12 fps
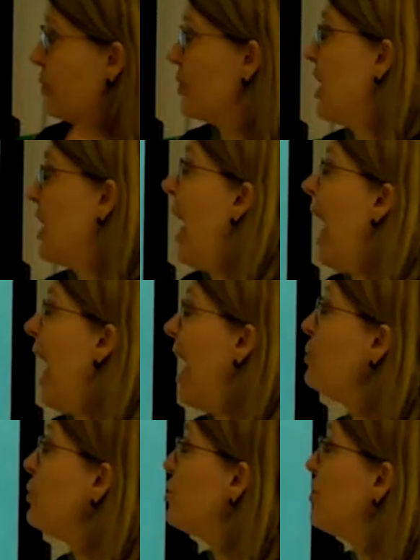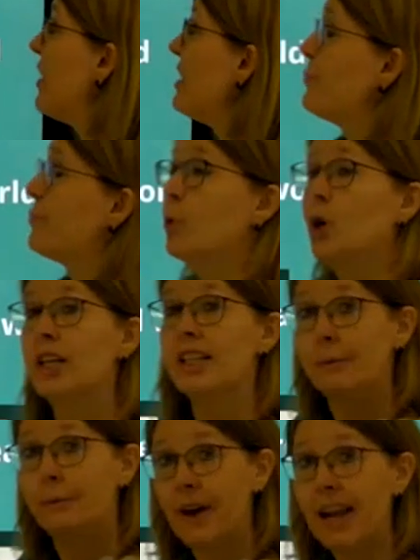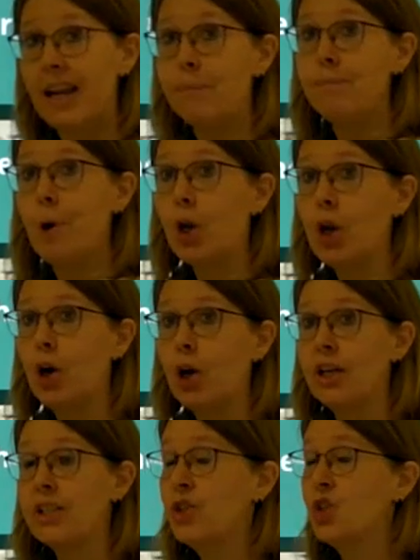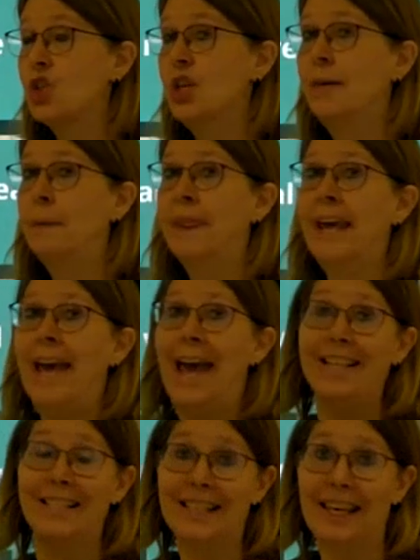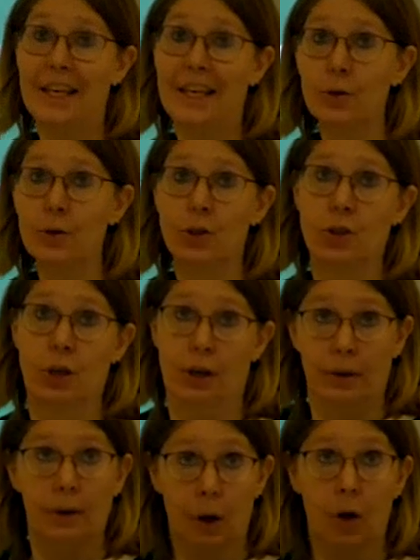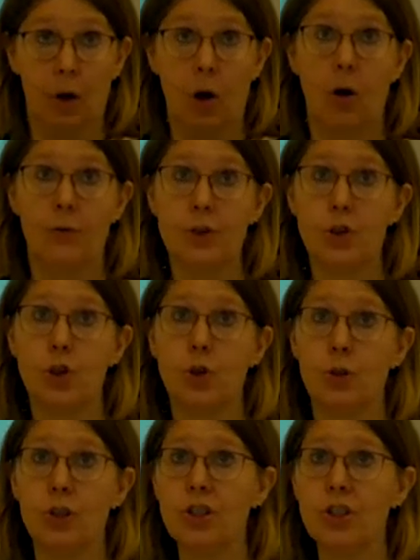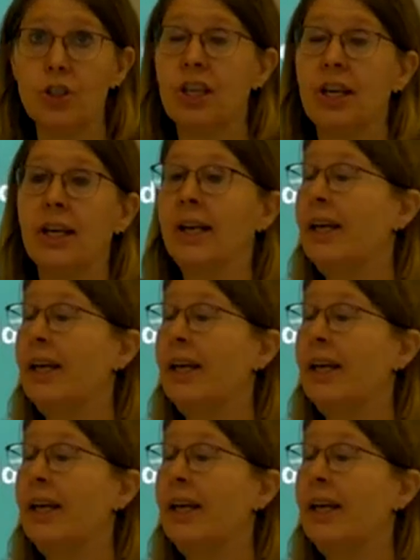was how to transform developmental knowledge and skills of the students